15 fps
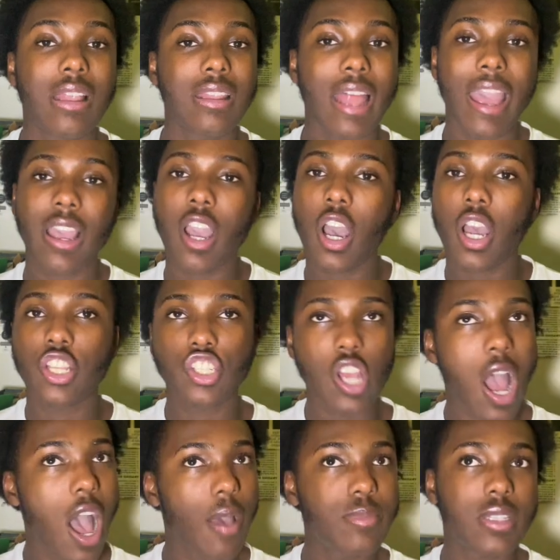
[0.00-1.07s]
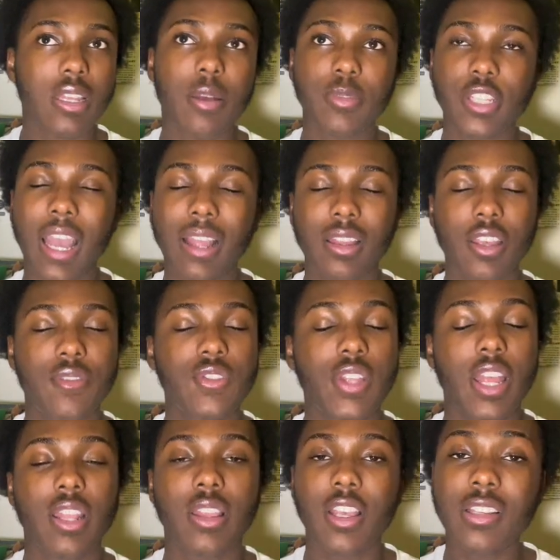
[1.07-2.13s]
like jobs and objectives,
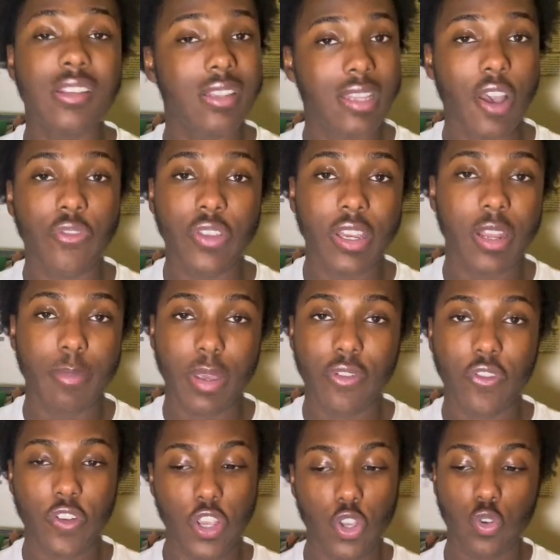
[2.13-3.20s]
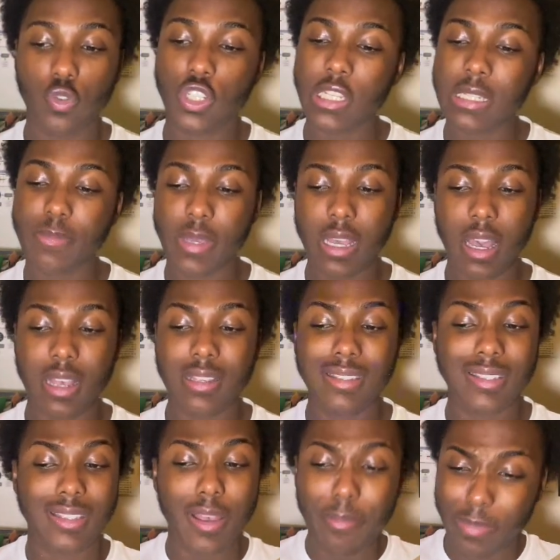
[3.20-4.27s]
then this is definitely going to be for you. Just because
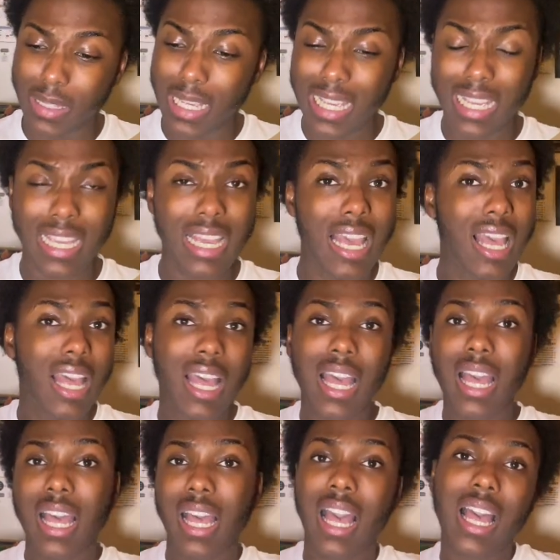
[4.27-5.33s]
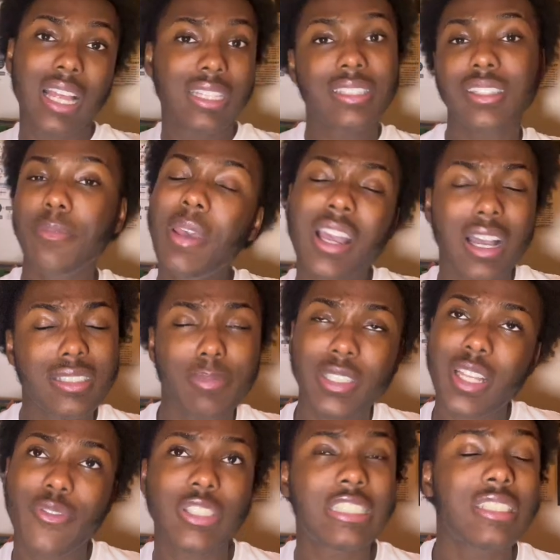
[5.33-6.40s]
simply, to me, customer
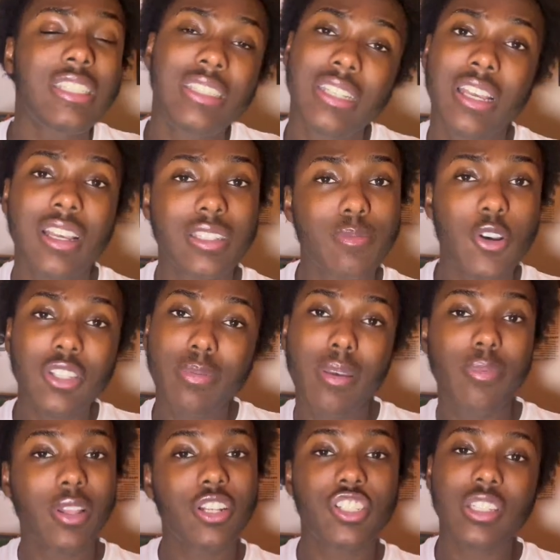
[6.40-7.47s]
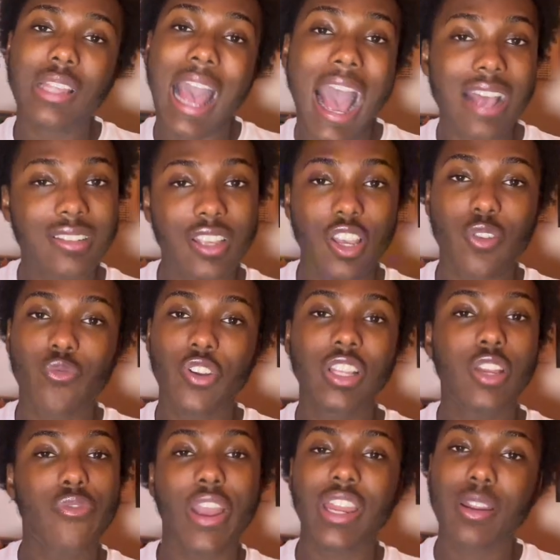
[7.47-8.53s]
service is easy because most people are just asking
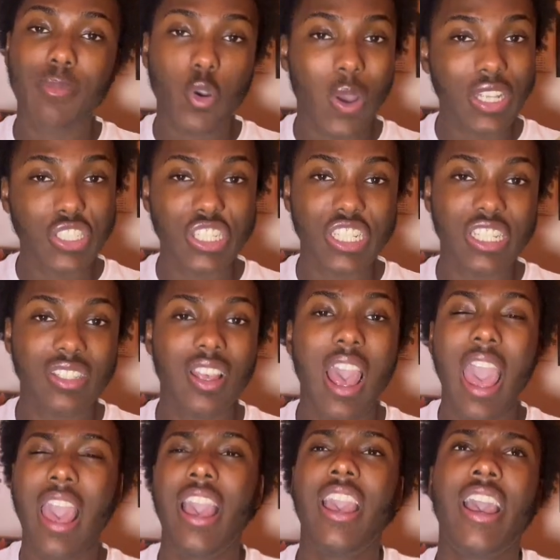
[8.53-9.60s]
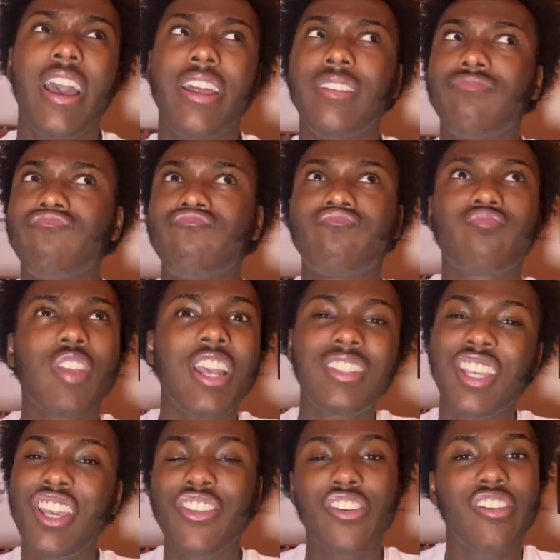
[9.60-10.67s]
really random questions and it's
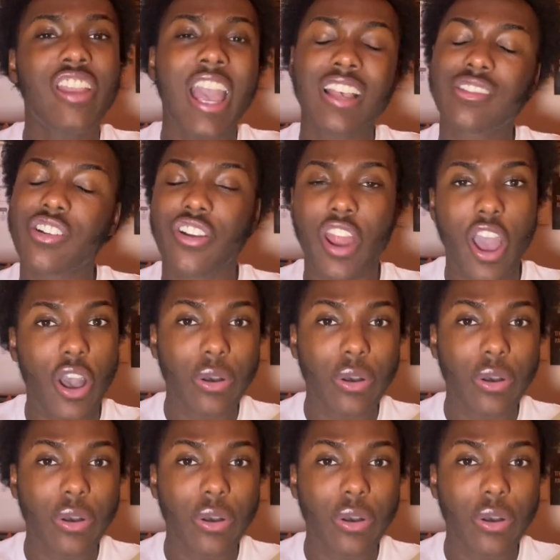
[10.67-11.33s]
either yes or no.